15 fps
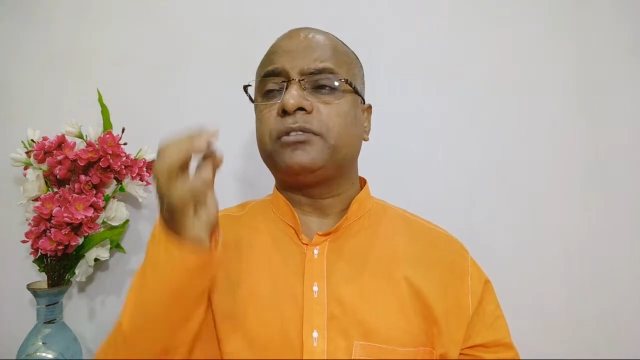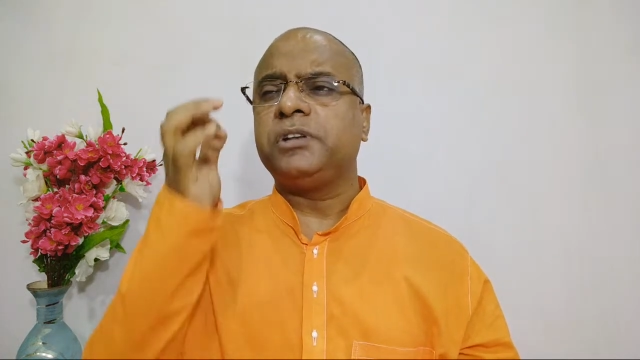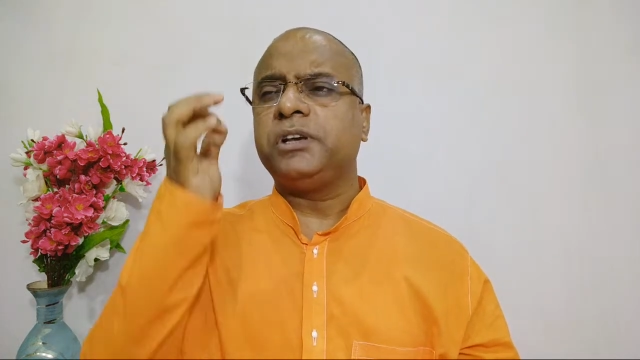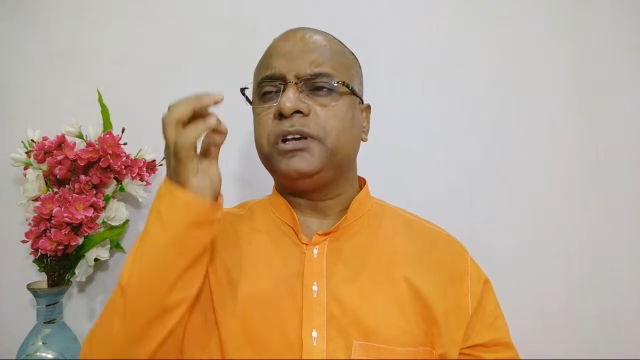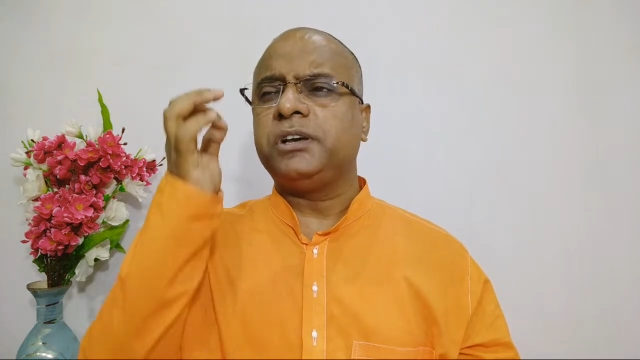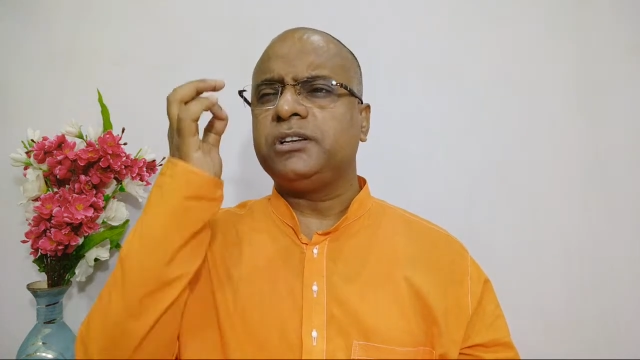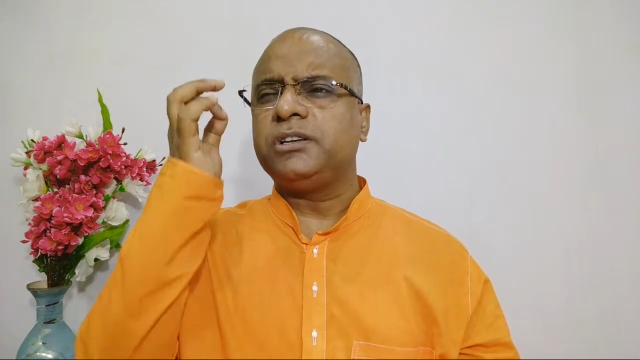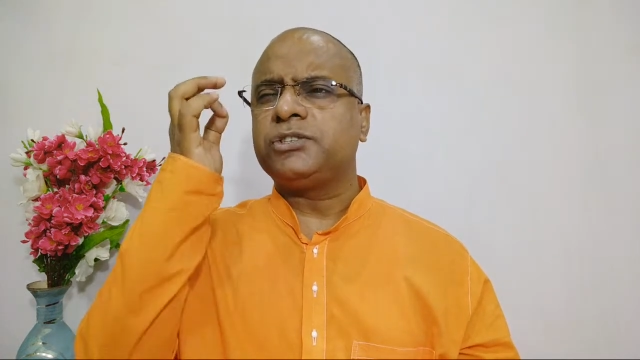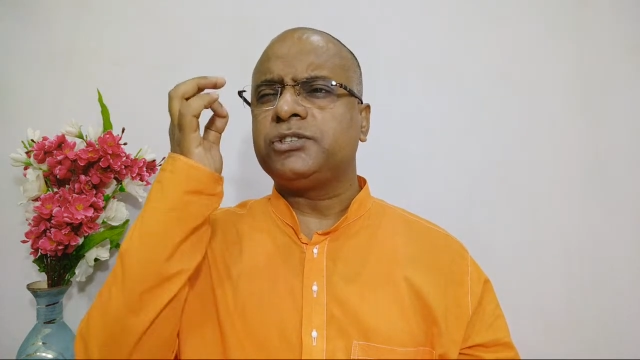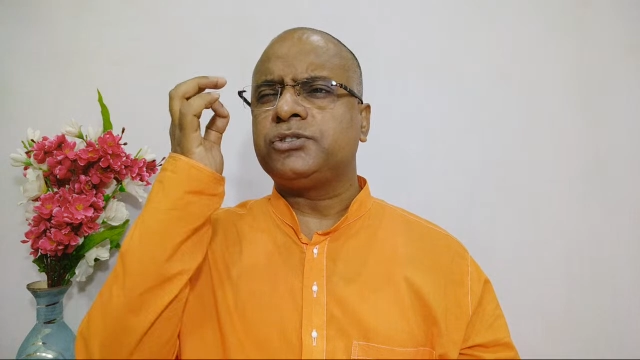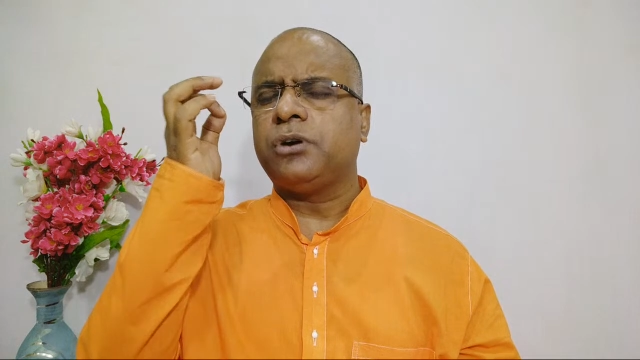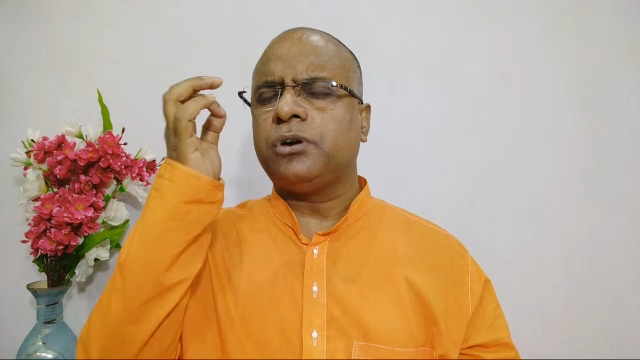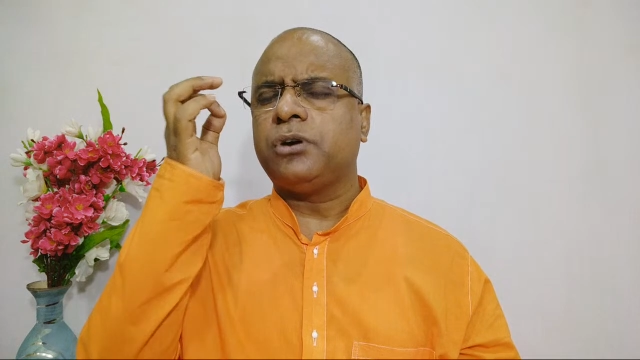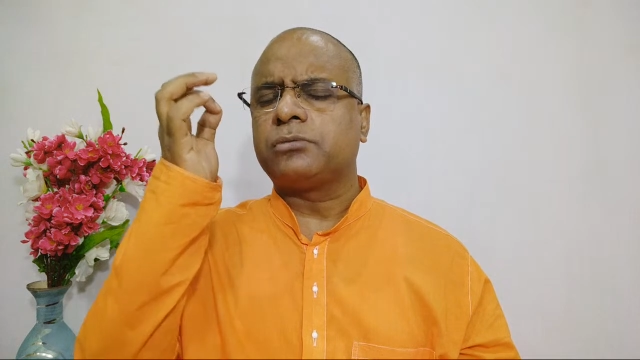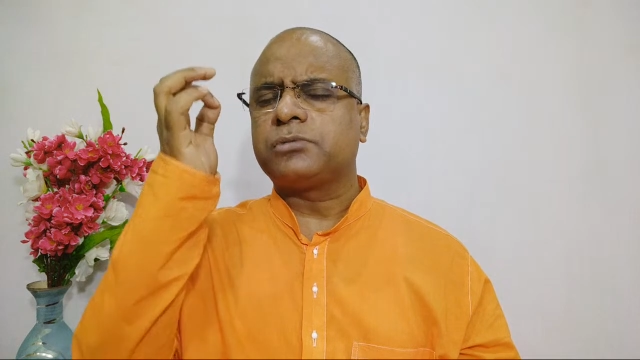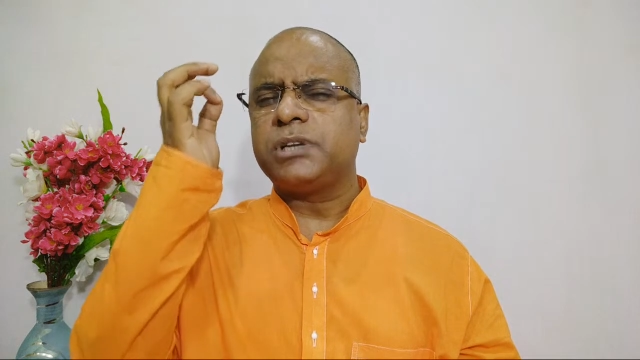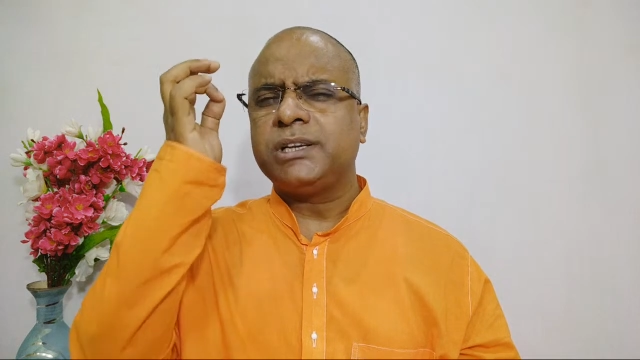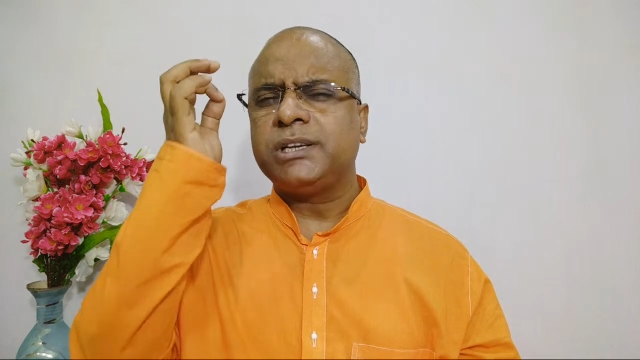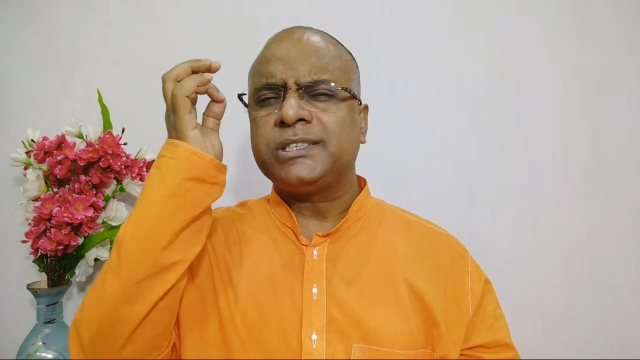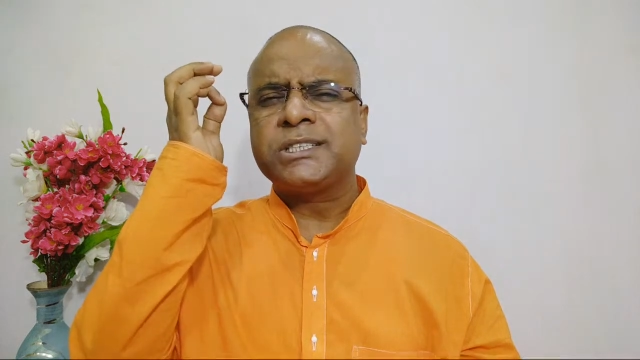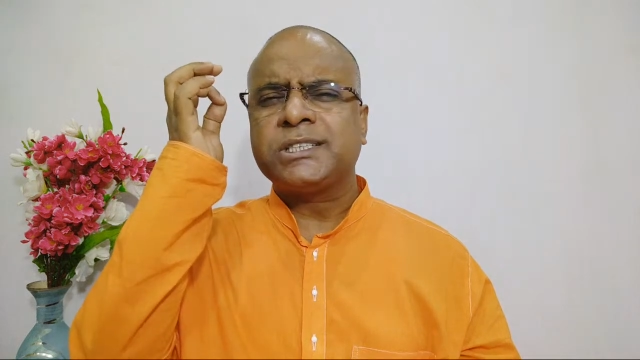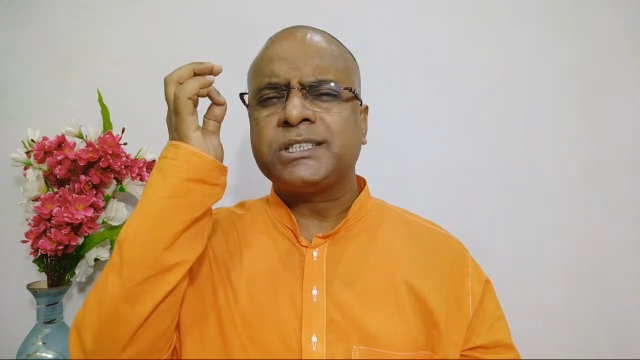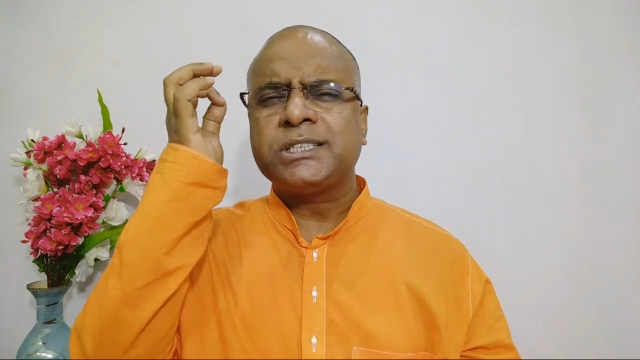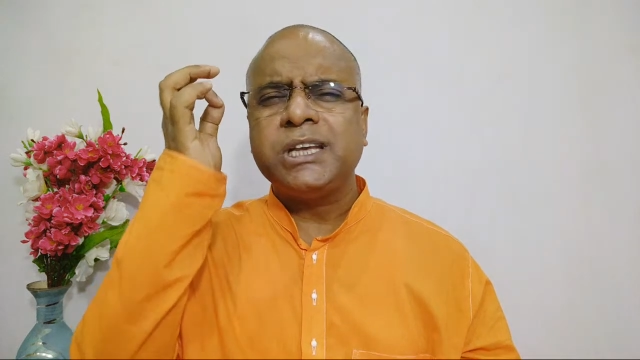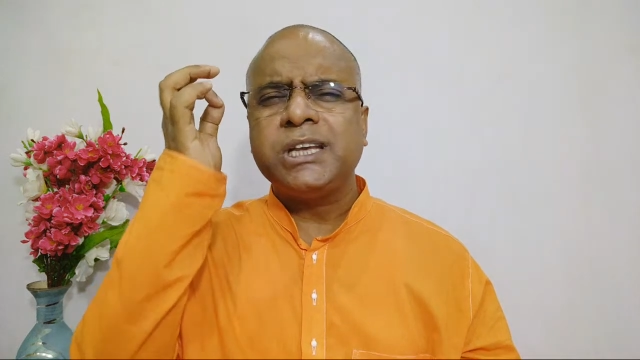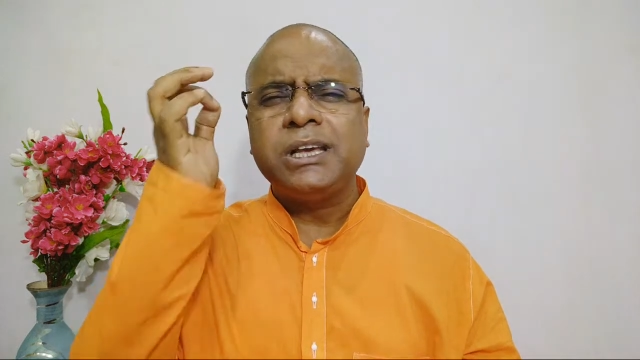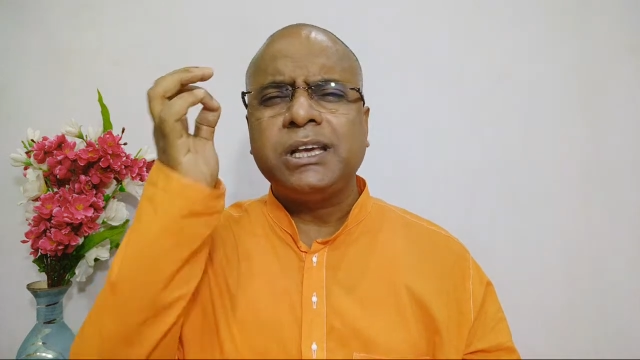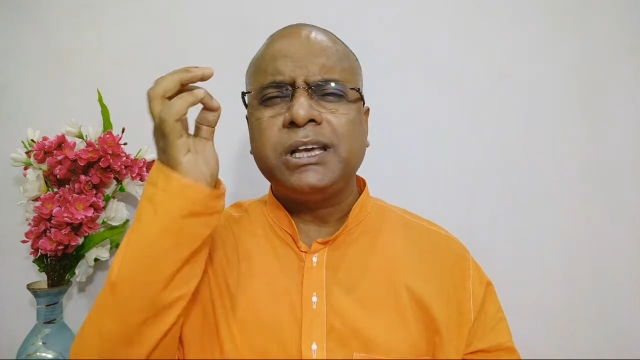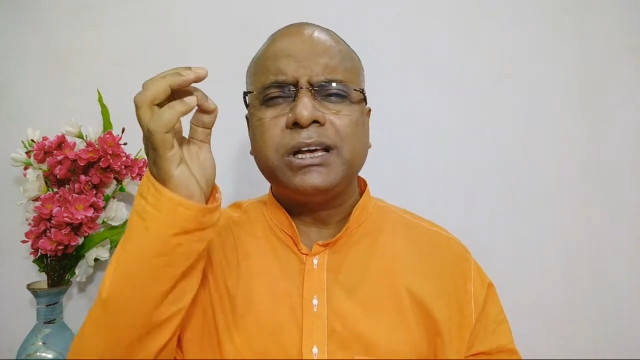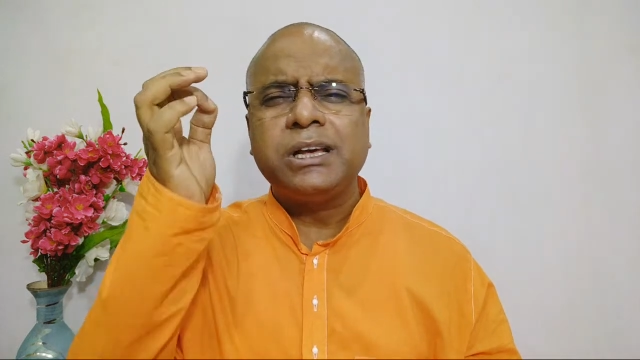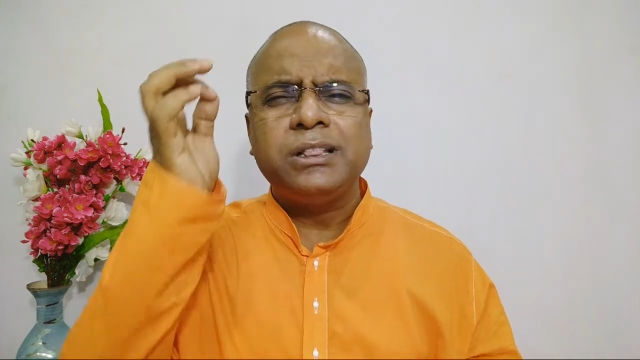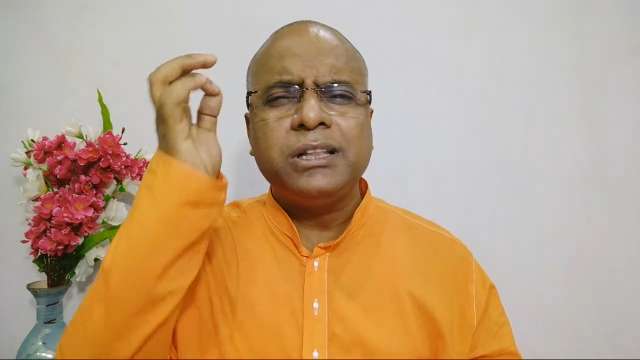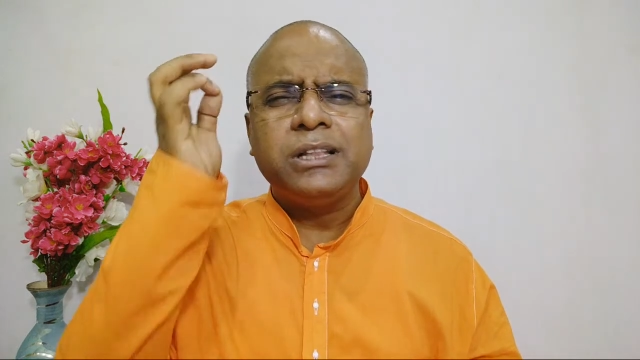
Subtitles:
There is not a single